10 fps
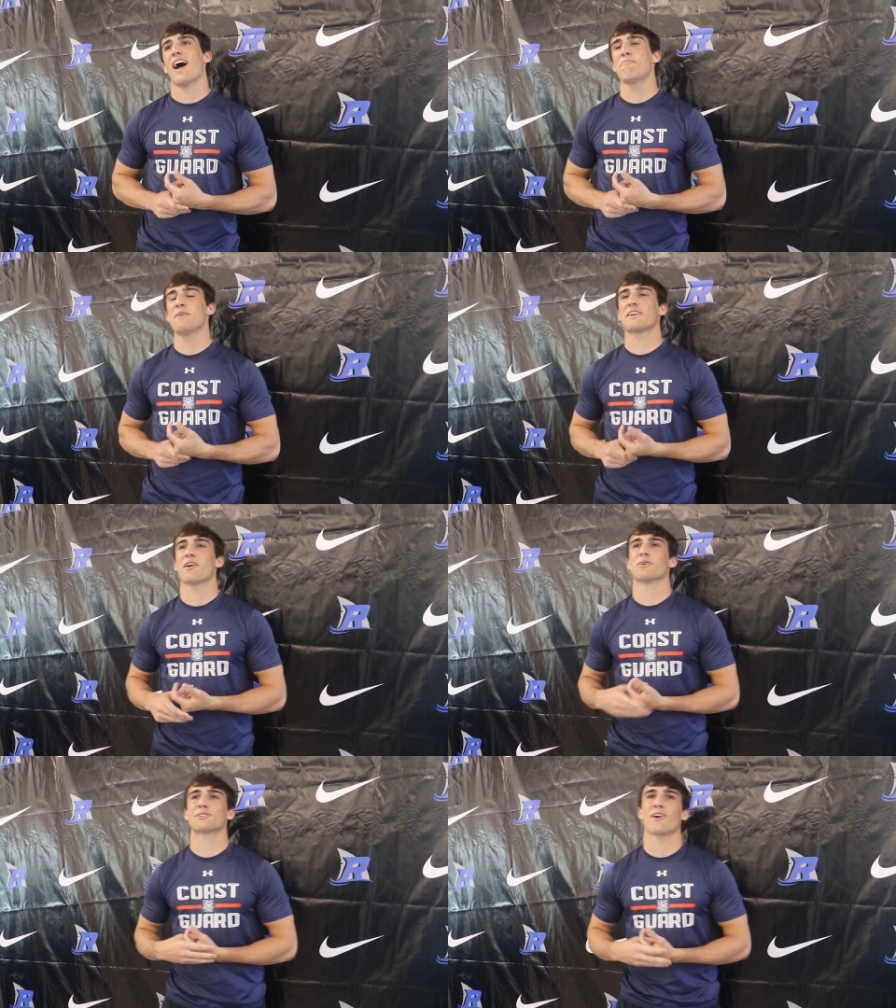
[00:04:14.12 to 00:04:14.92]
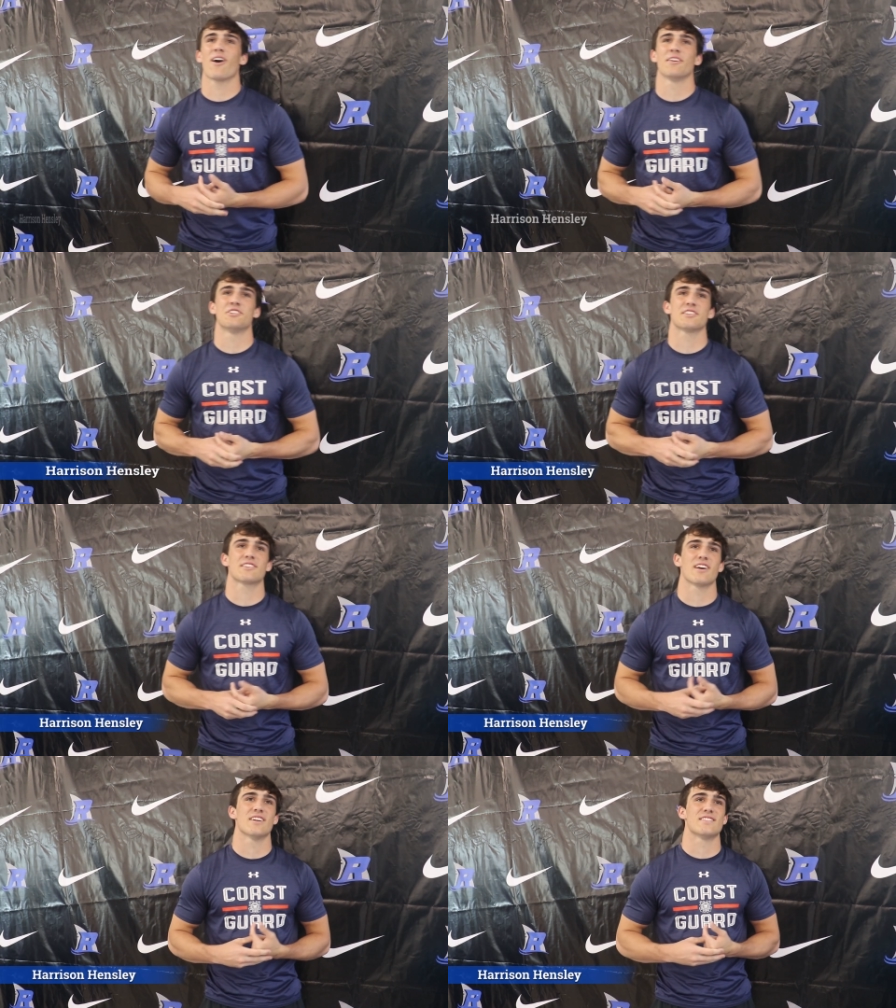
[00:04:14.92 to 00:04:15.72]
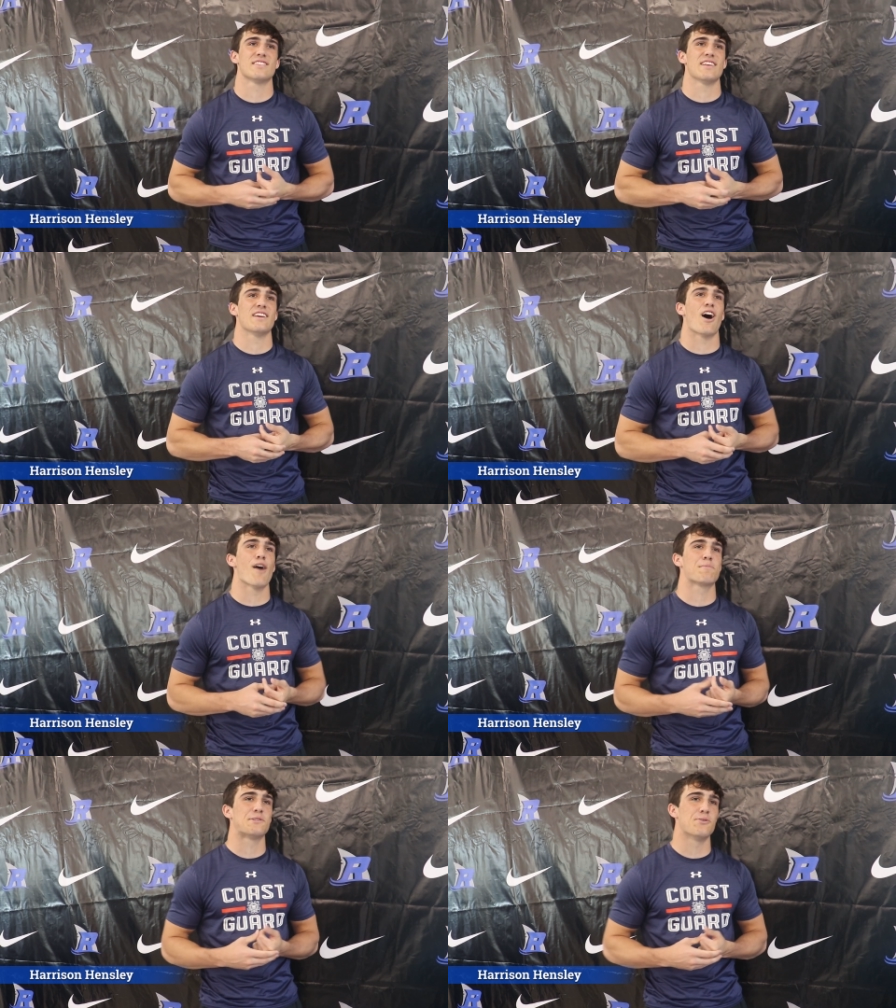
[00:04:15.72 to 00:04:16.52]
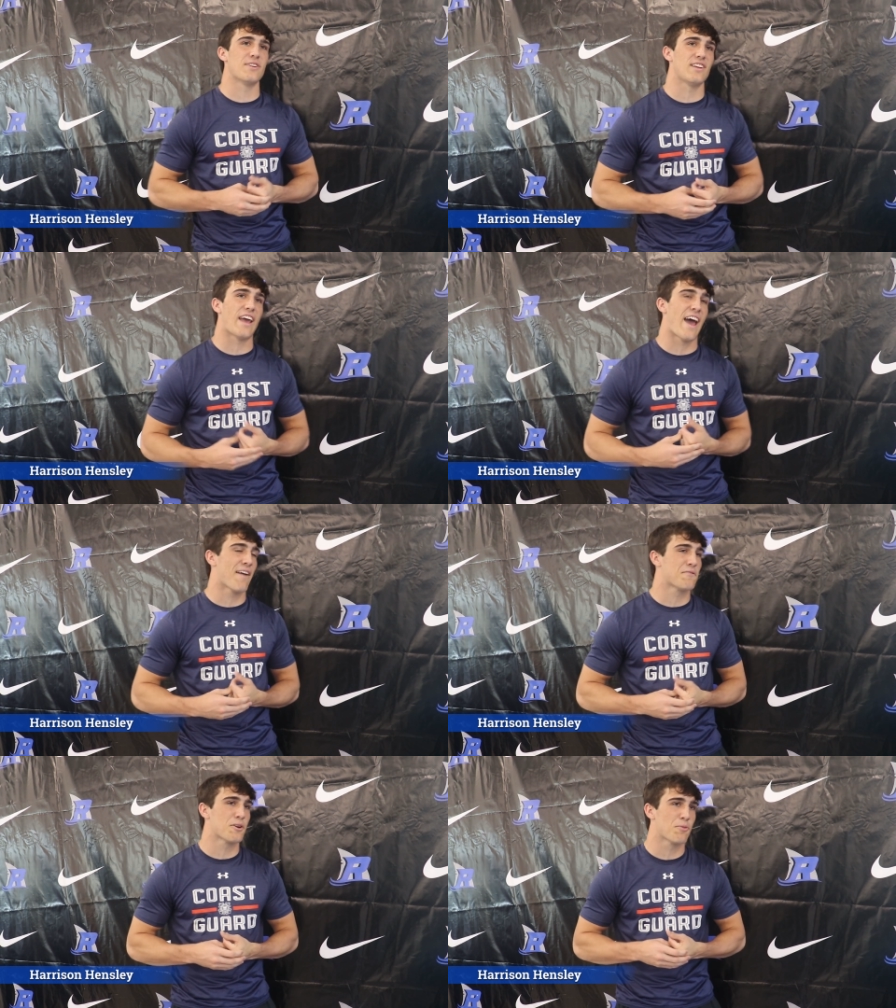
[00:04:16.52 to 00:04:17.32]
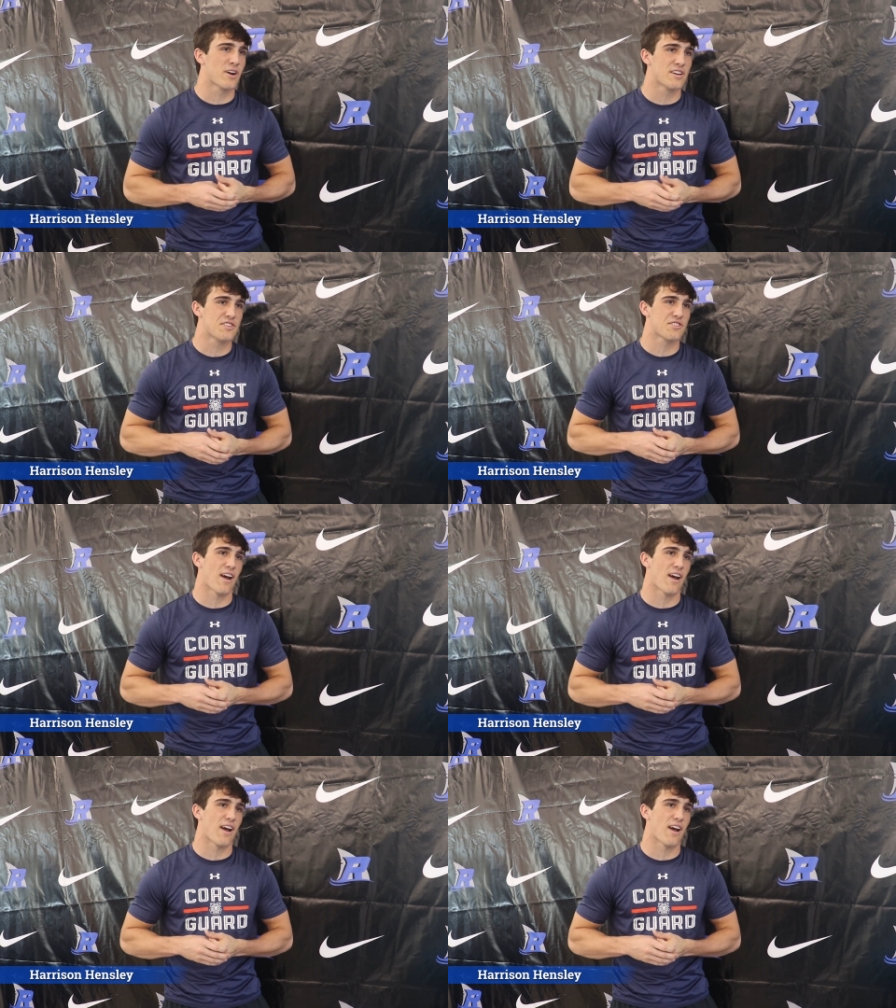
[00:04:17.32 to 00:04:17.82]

I picked Coast Guard just because the opportunity afterwards,